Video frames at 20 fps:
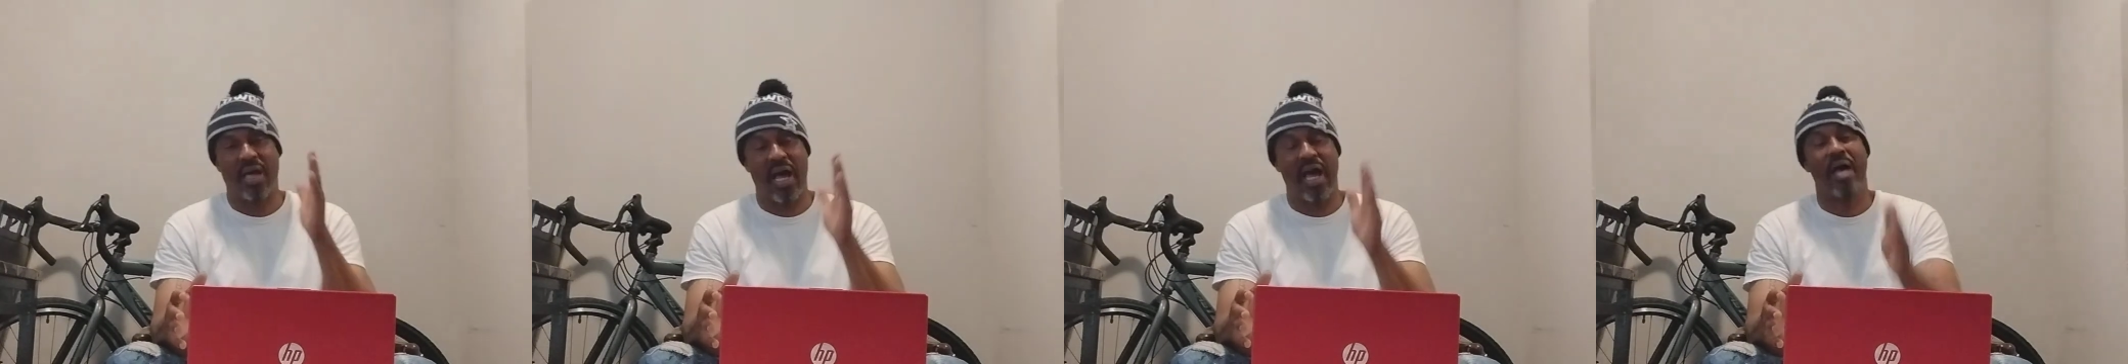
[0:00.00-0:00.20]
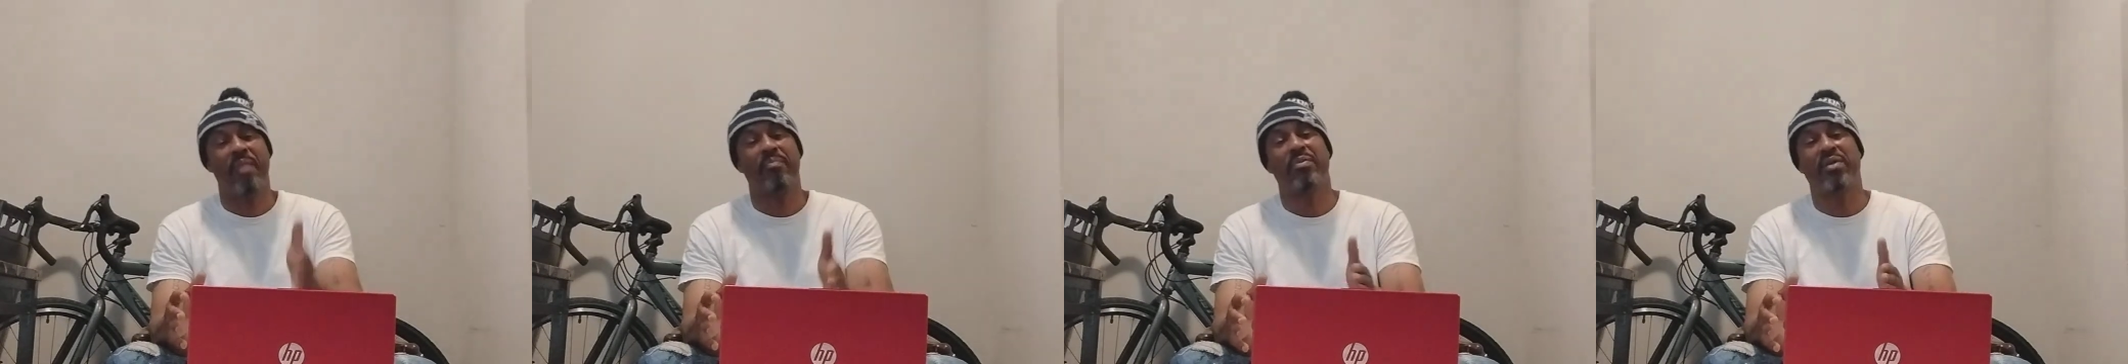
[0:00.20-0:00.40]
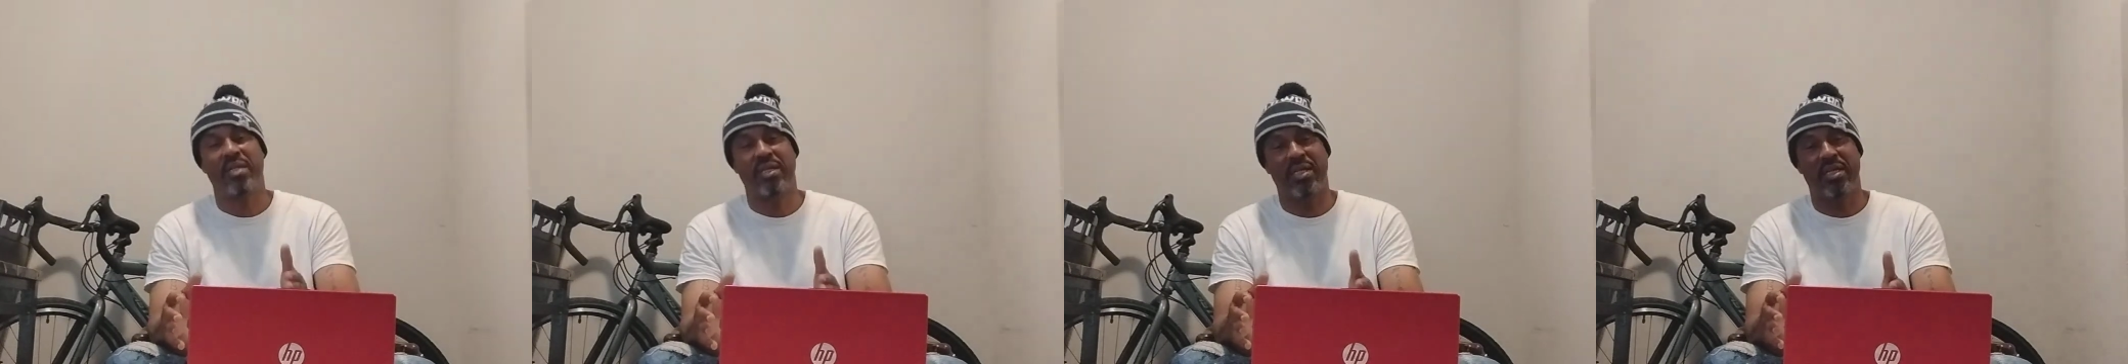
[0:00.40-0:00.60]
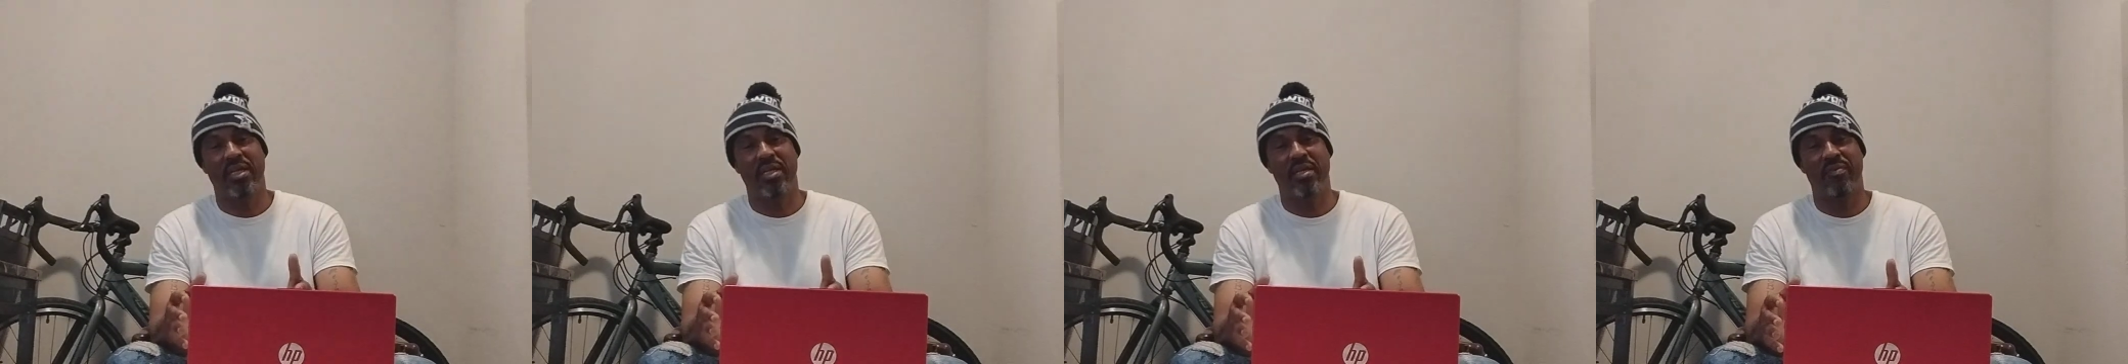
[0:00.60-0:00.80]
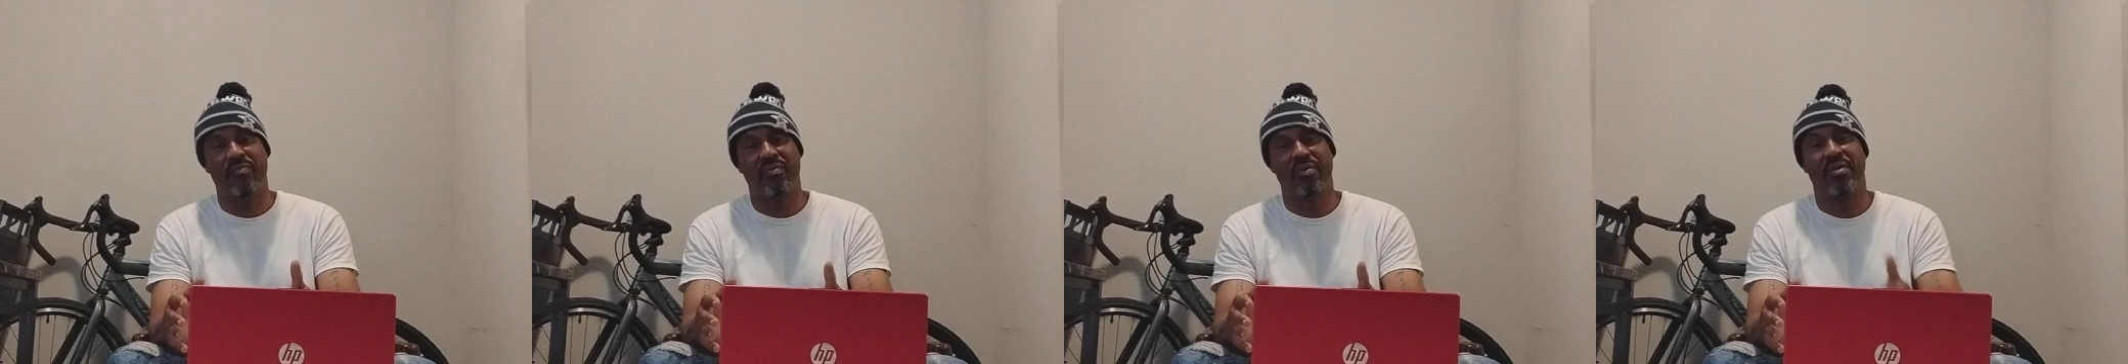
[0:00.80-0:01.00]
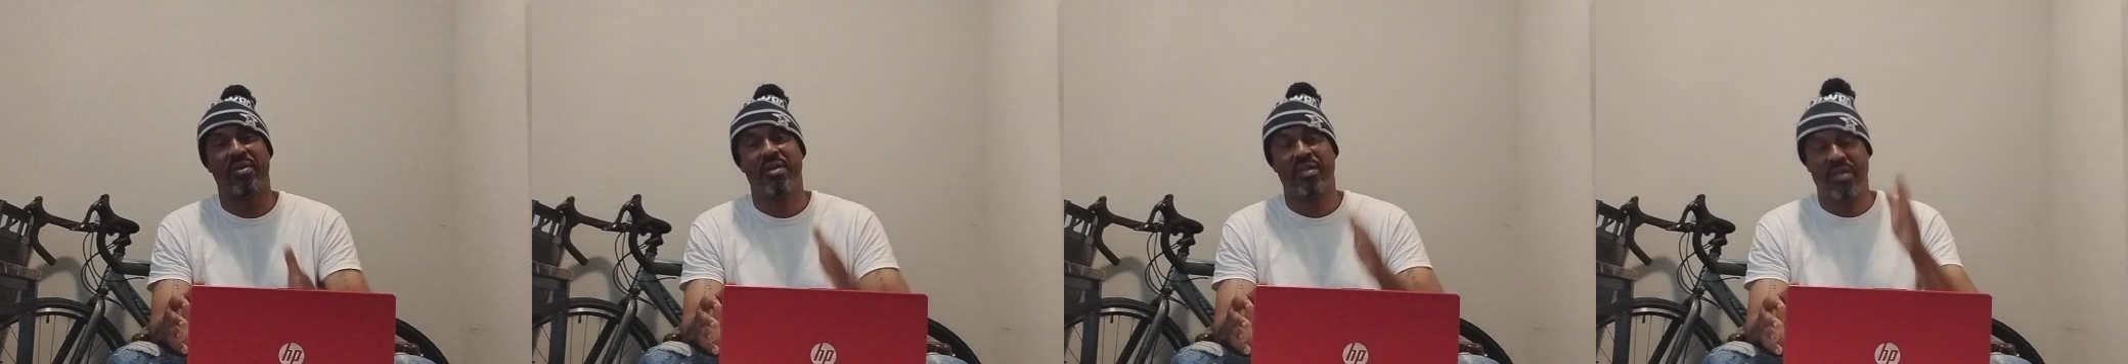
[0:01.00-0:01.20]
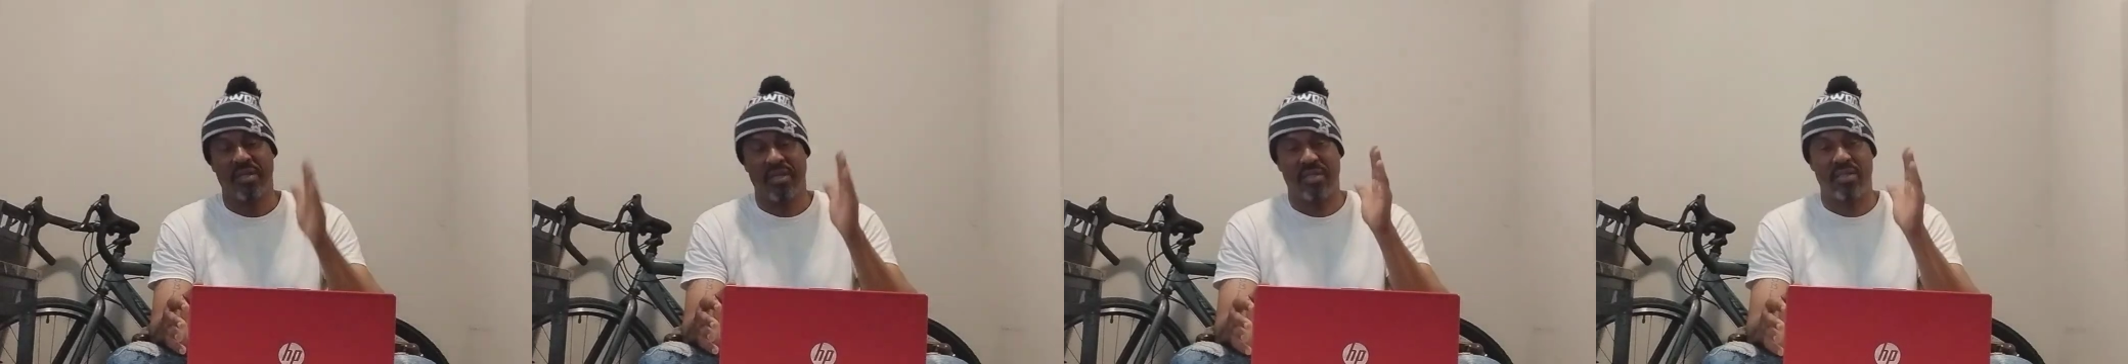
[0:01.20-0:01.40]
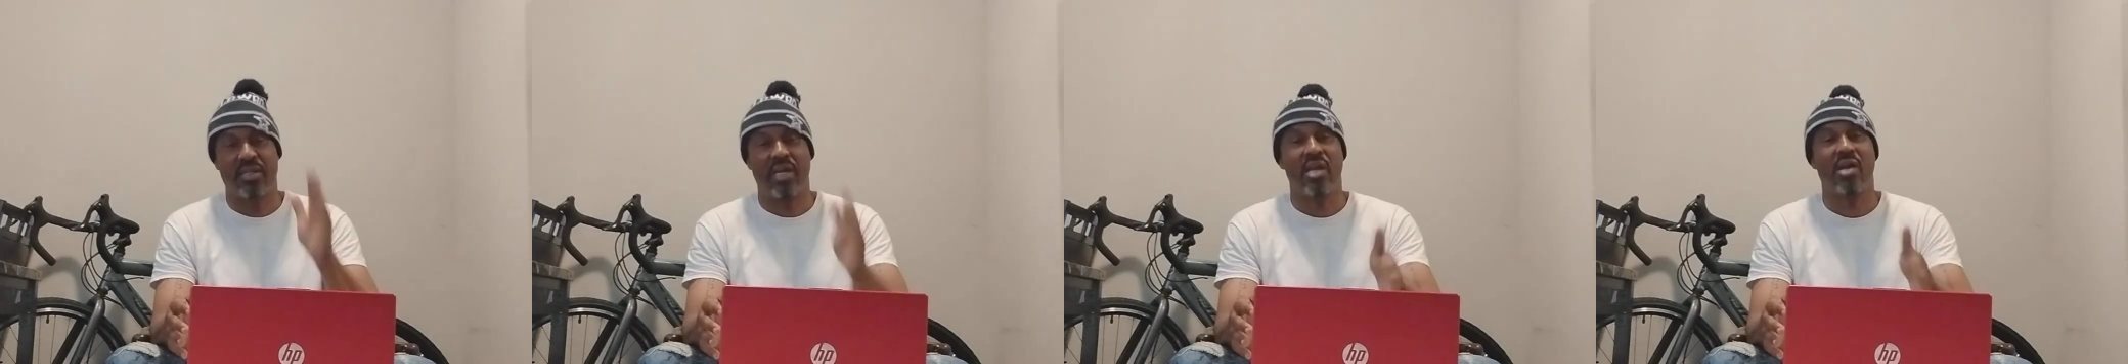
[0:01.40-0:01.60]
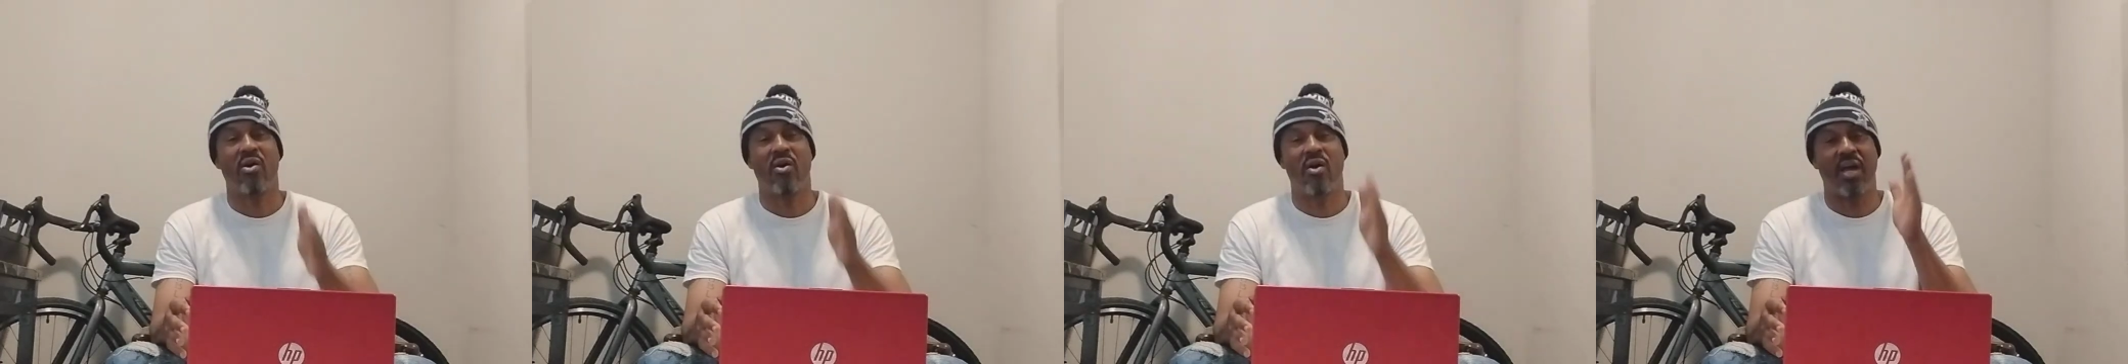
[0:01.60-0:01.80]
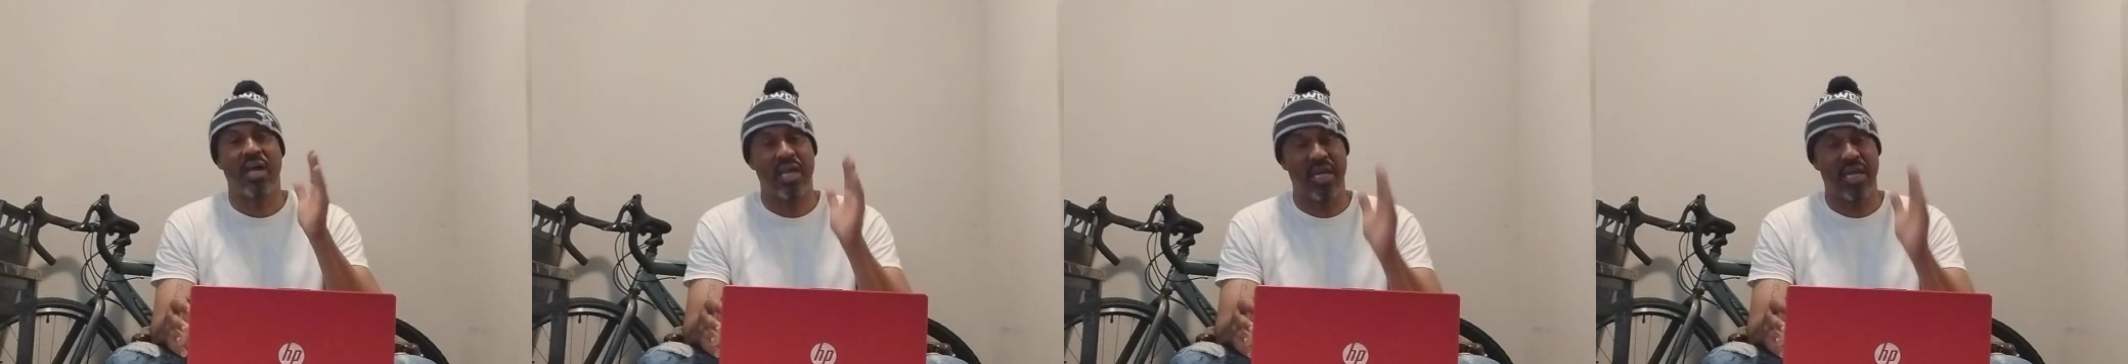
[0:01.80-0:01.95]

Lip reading: I believe they are